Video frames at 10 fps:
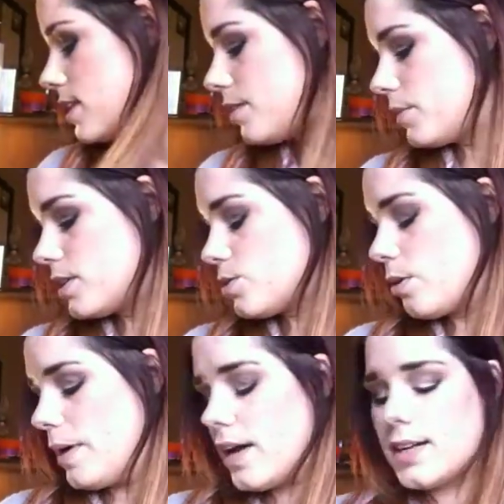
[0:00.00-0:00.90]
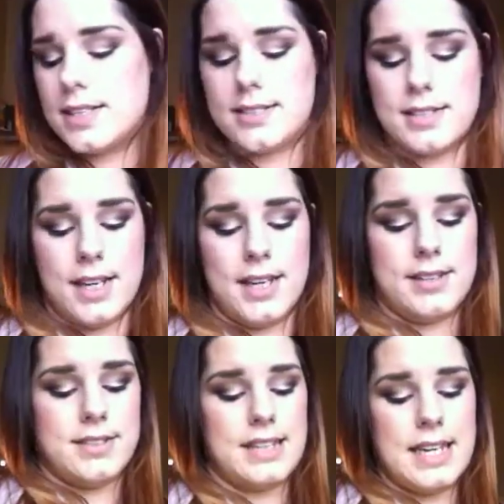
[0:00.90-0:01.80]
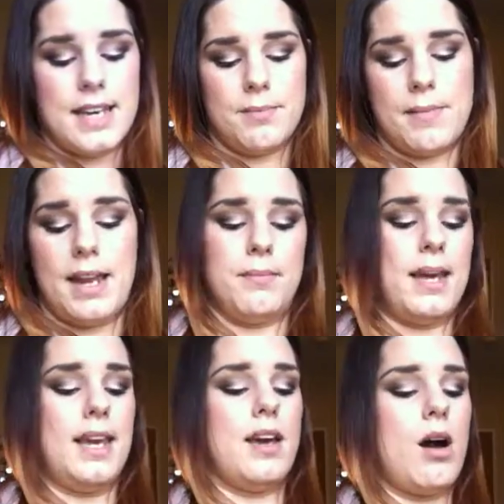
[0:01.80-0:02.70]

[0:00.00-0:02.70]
that I'm going to talk about is the Sleek Matte Me